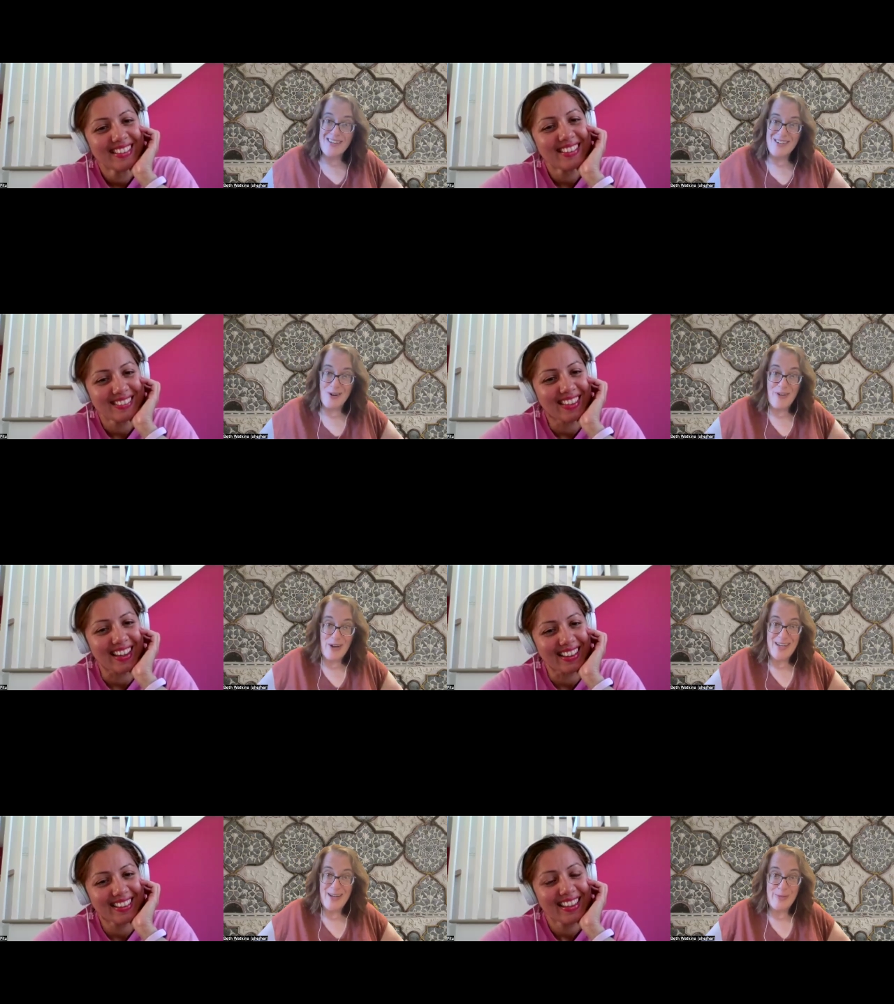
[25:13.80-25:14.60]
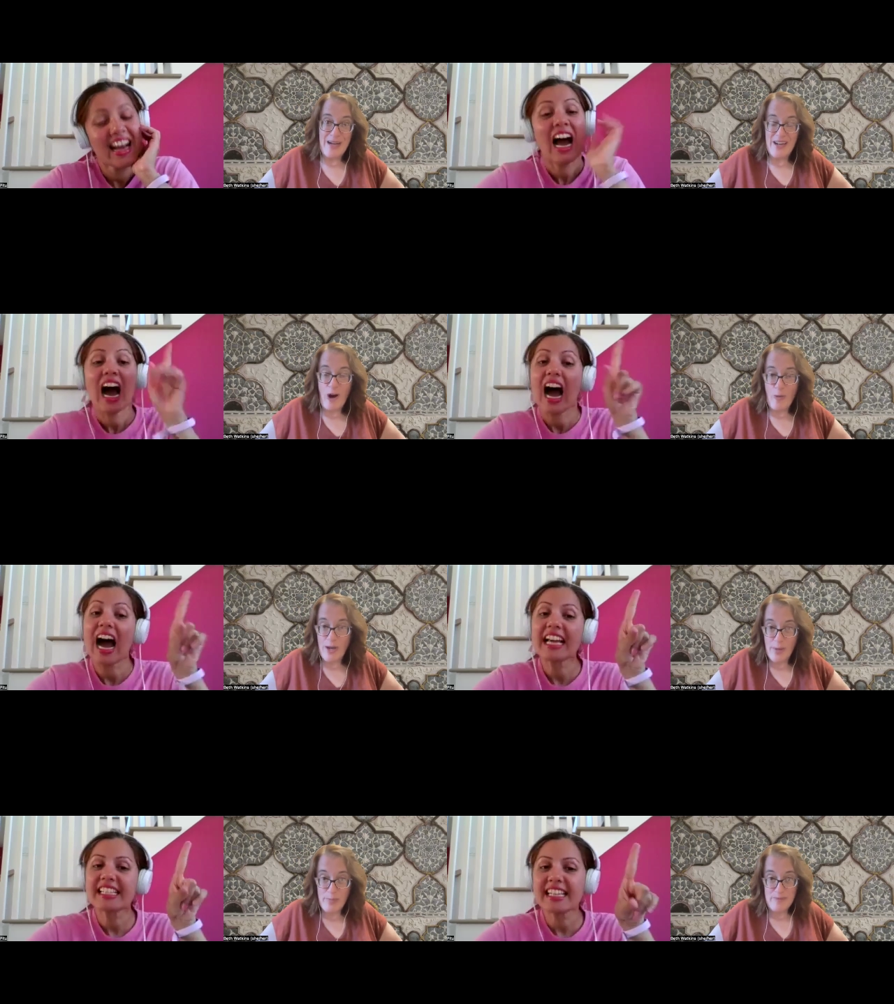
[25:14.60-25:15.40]
Speaker 1: or very nearby. Call
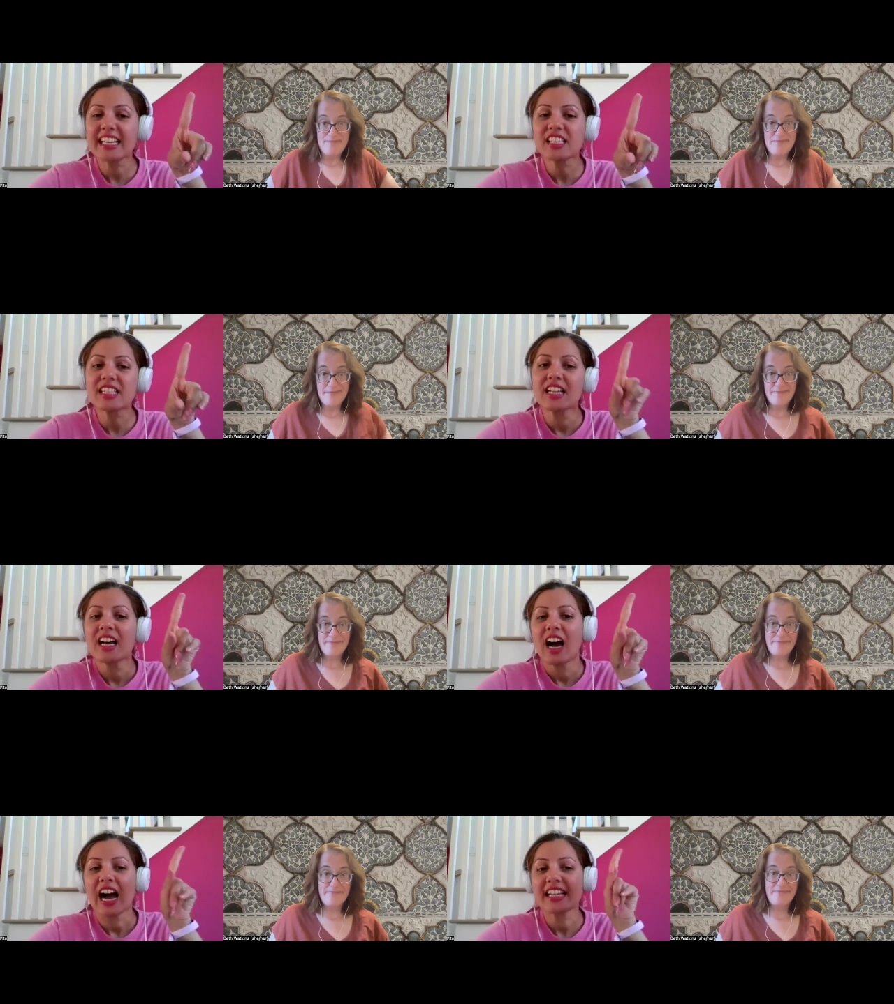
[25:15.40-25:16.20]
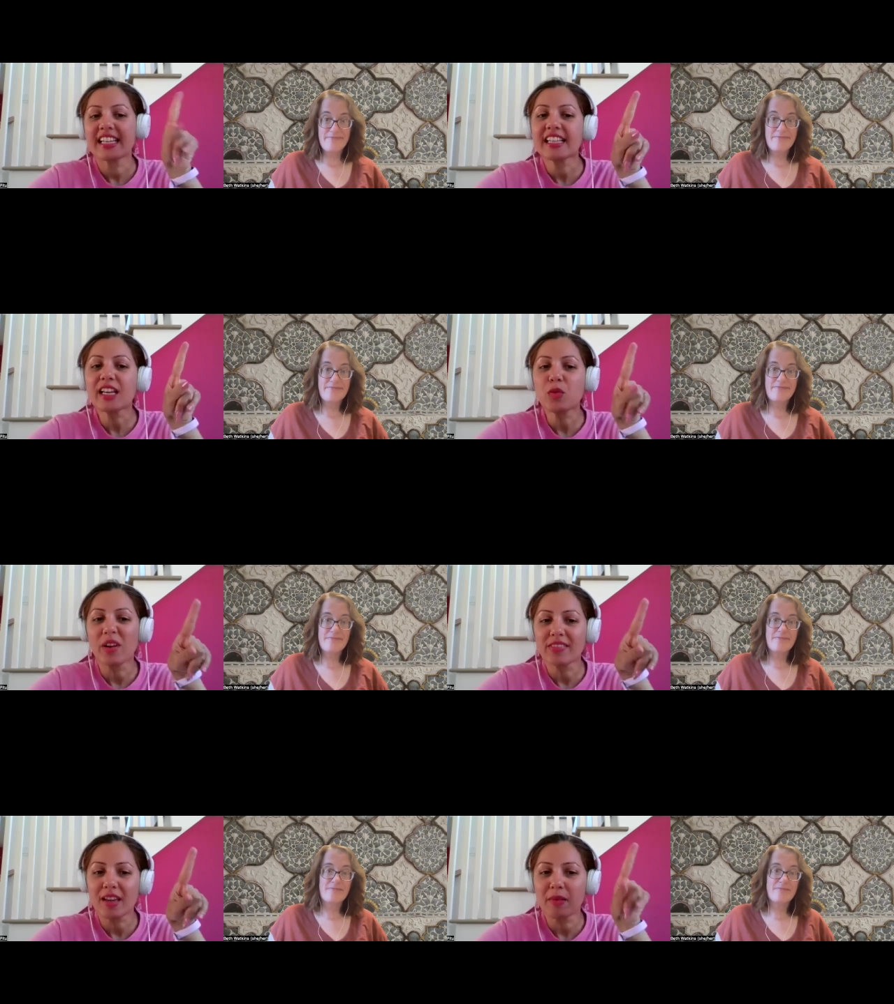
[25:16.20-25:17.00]
one I up. did
Speaker 2: I did like
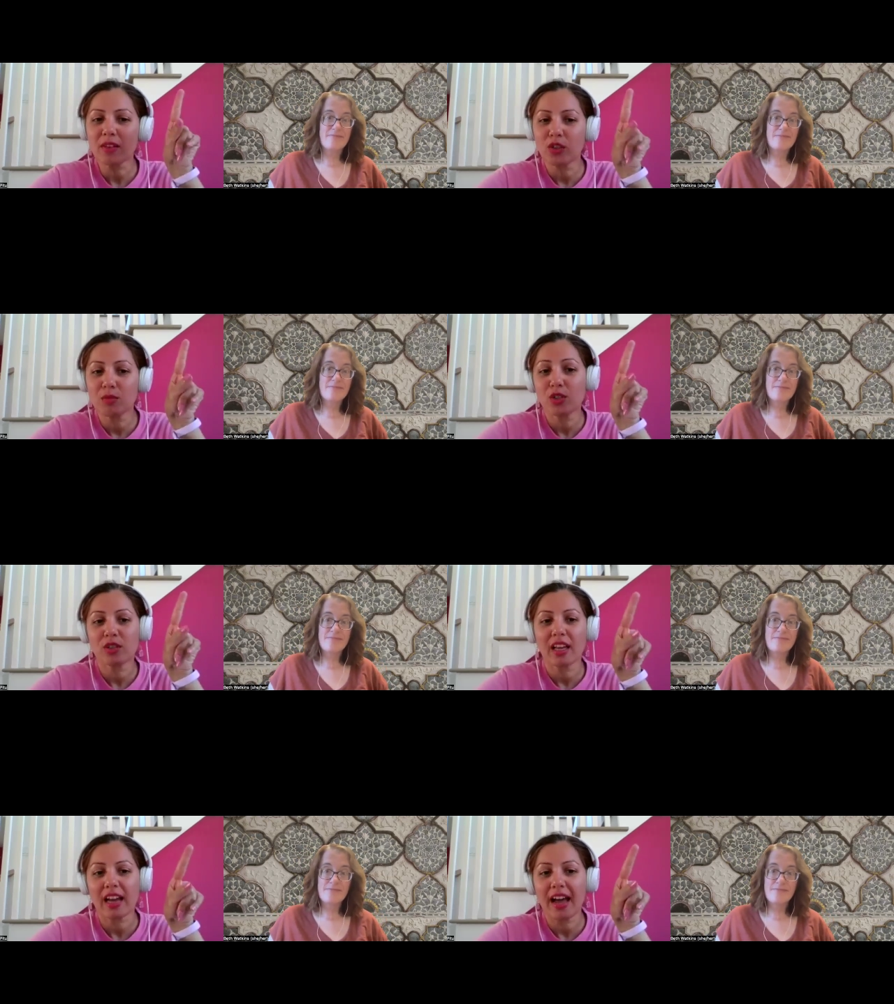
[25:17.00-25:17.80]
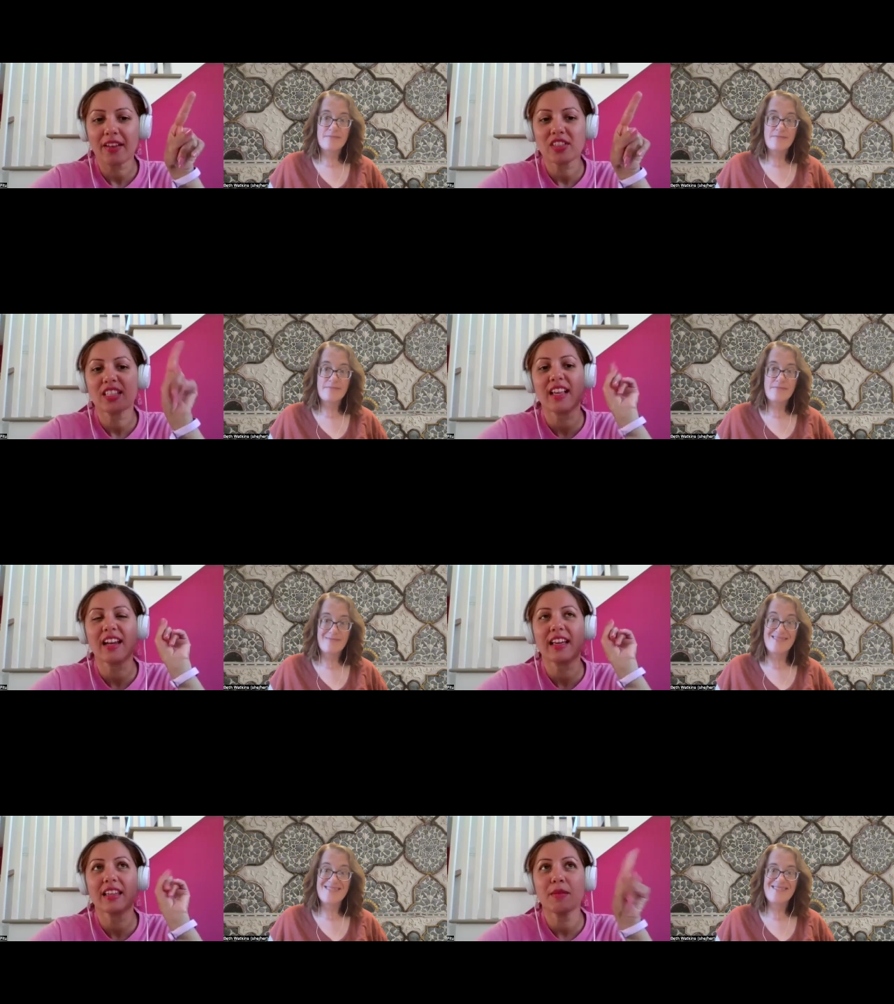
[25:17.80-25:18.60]
one thing about them too that I have to say,
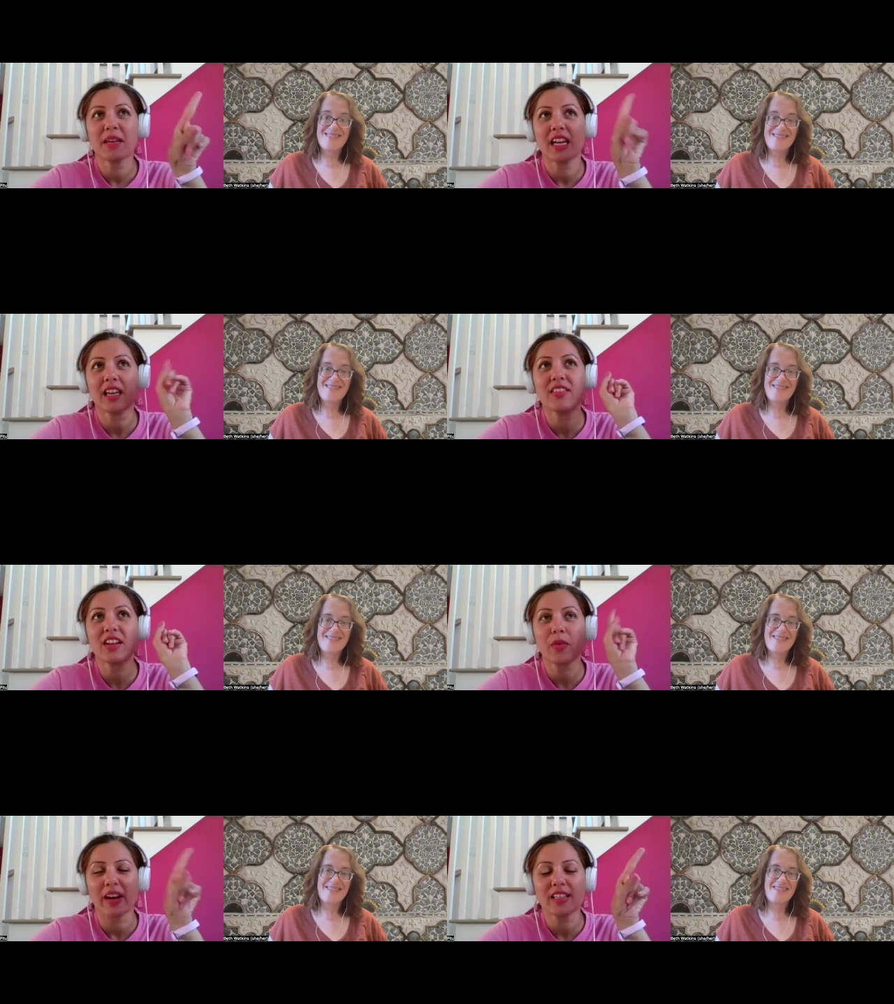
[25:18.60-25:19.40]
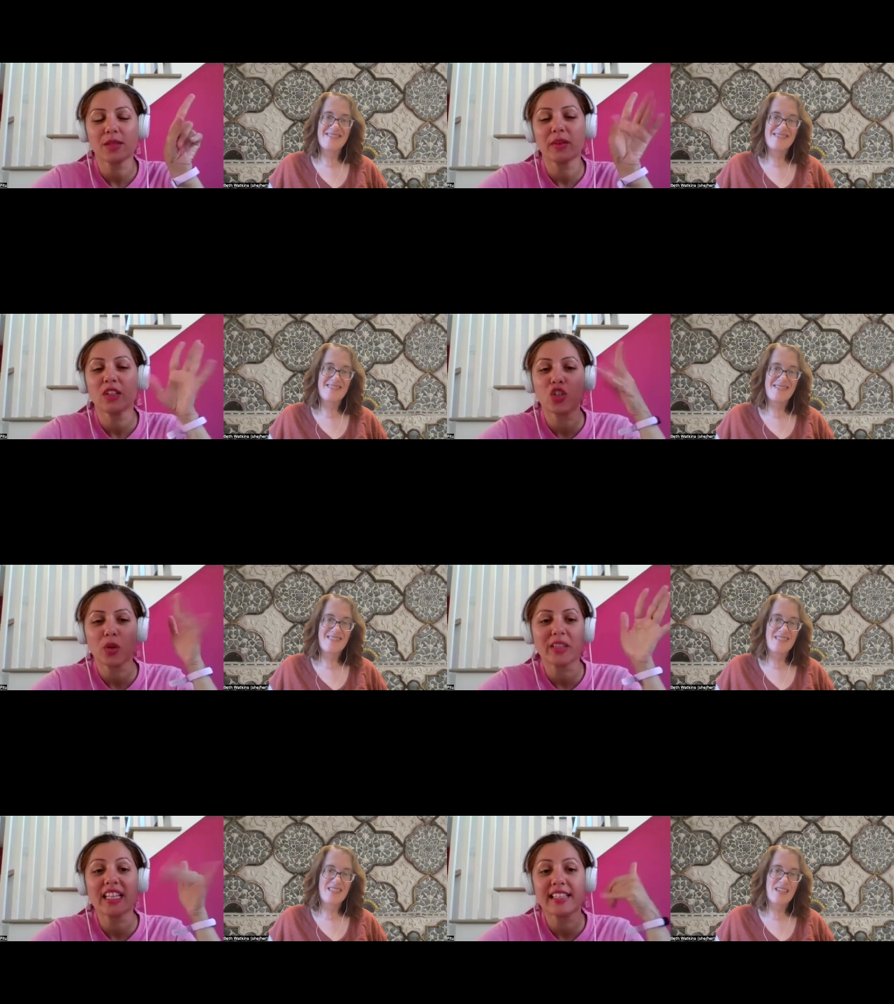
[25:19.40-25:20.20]
like in the beginning in the credits when they're
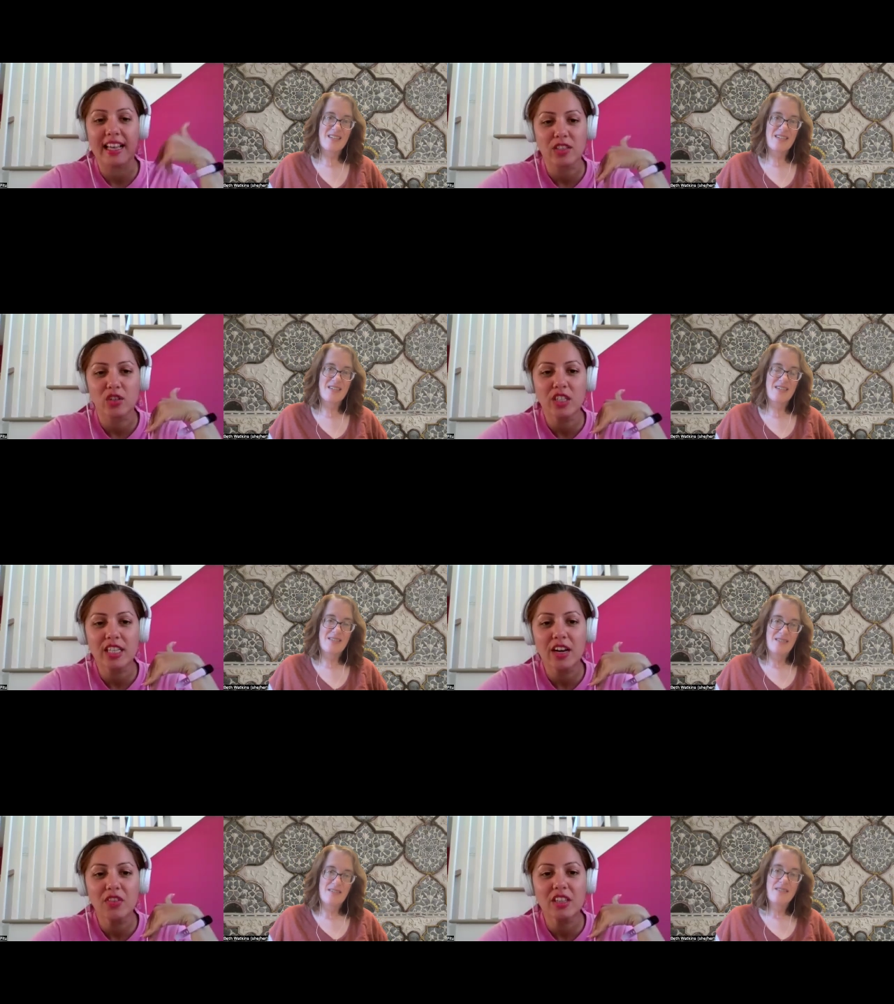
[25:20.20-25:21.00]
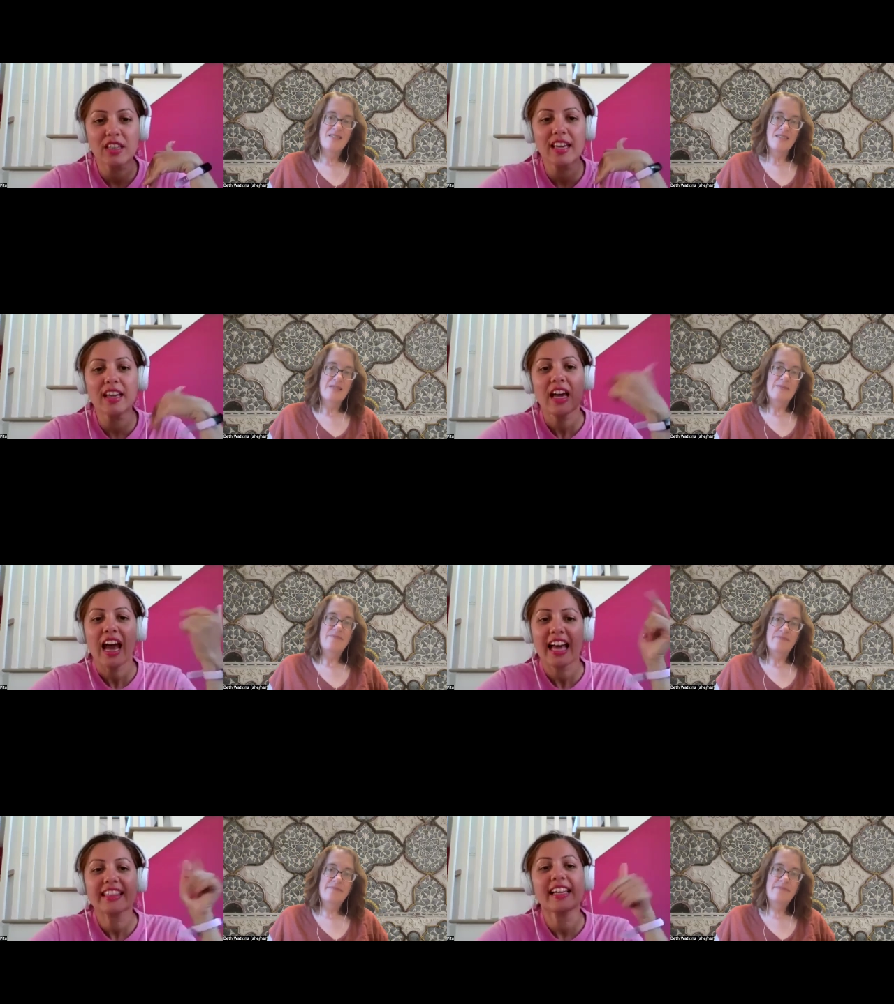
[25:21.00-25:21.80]
showing the desert and everything,
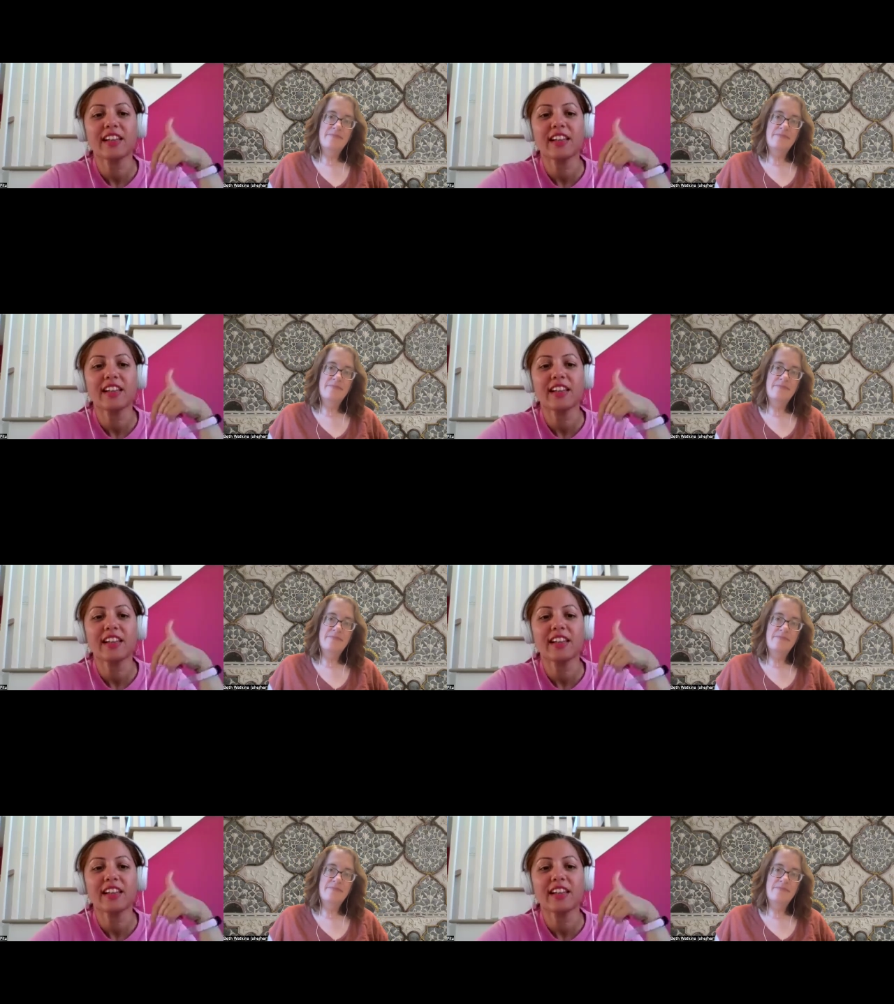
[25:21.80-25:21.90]
and they mm-hmm.